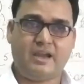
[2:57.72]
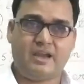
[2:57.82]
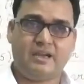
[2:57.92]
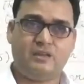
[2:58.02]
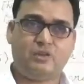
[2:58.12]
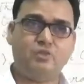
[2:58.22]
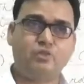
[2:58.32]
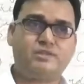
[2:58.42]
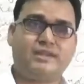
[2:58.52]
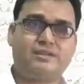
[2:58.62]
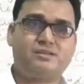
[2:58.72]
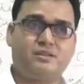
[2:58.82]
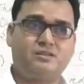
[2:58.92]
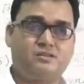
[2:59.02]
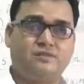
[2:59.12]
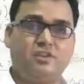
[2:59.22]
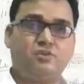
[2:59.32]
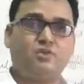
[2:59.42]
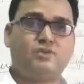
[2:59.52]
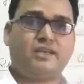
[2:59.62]
in those actions, with
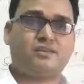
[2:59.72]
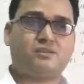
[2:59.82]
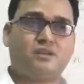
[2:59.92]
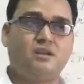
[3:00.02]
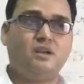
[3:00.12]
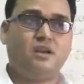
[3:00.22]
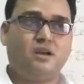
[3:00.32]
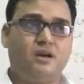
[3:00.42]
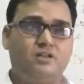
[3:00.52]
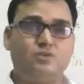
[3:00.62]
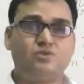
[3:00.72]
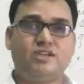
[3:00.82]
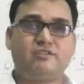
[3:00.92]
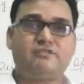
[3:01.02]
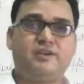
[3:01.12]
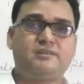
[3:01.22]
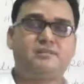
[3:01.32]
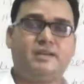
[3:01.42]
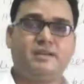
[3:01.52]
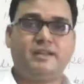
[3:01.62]
those actions, those are
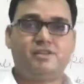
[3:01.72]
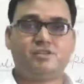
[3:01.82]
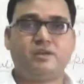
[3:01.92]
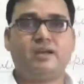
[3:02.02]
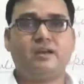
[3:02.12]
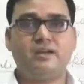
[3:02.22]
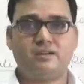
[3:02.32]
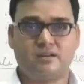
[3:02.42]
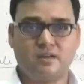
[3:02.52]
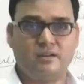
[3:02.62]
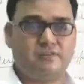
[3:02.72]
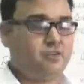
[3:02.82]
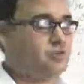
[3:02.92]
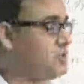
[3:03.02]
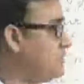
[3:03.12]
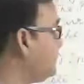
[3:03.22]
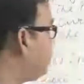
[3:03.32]
fixed in nature and near in future.